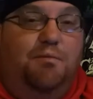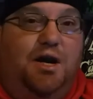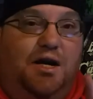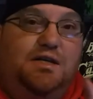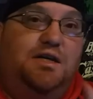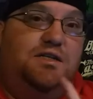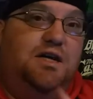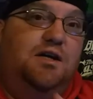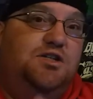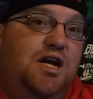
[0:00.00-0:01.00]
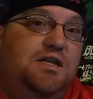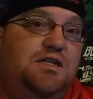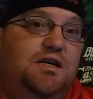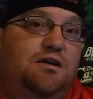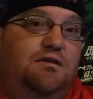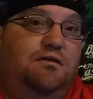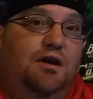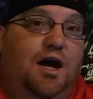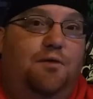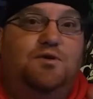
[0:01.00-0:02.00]
But I did tell Jason
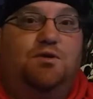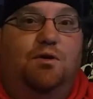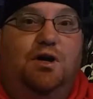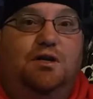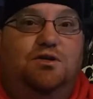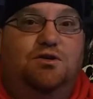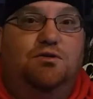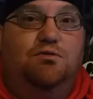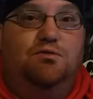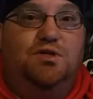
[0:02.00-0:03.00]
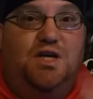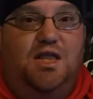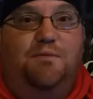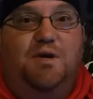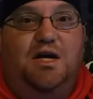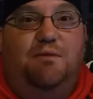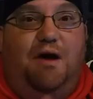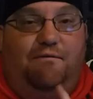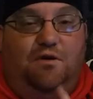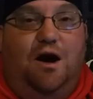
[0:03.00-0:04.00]
I was going to send them to
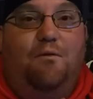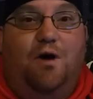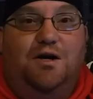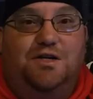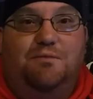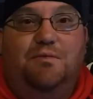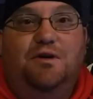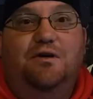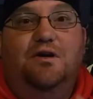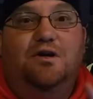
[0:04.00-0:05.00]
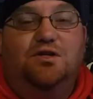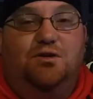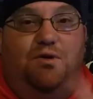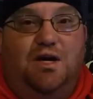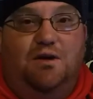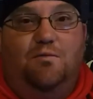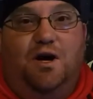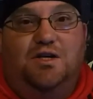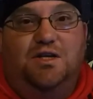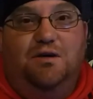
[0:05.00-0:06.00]
him after I watch them, so he can
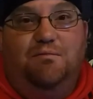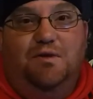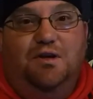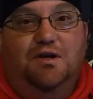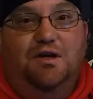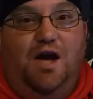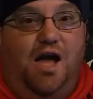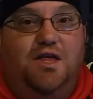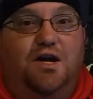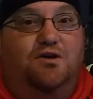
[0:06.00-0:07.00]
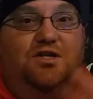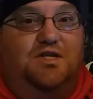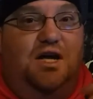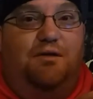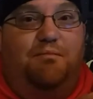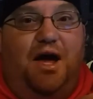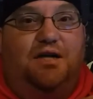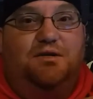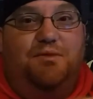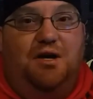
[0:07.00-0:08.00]
watch them, and then he'll just send them
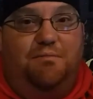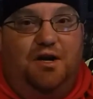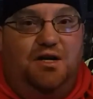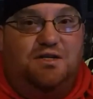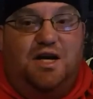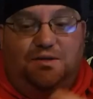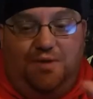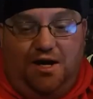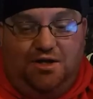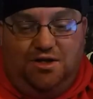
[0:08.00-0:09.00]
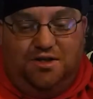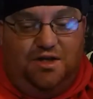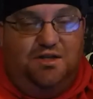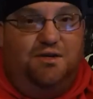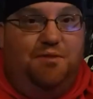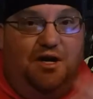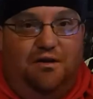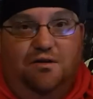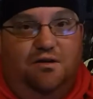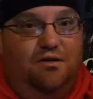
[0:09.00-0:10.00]
back to me in his next package he sends to me,
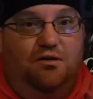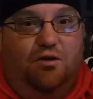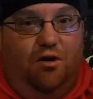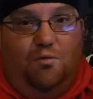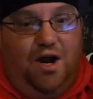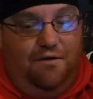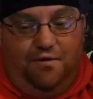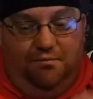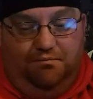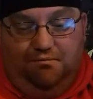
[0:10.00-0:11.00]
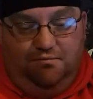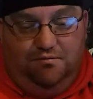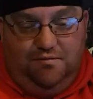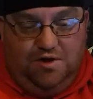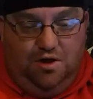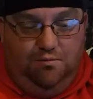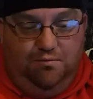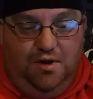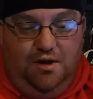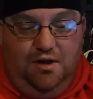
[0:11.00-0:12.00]
or whatever. So.
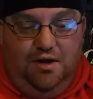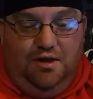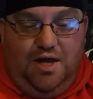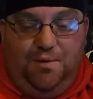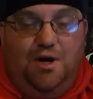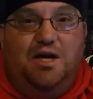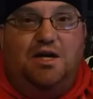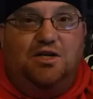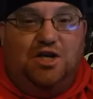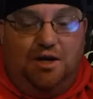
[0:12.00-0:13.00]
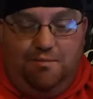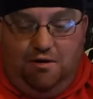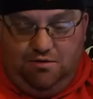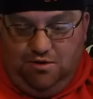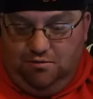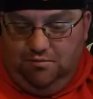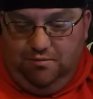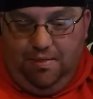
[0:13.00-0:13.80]
That way he can check them out too.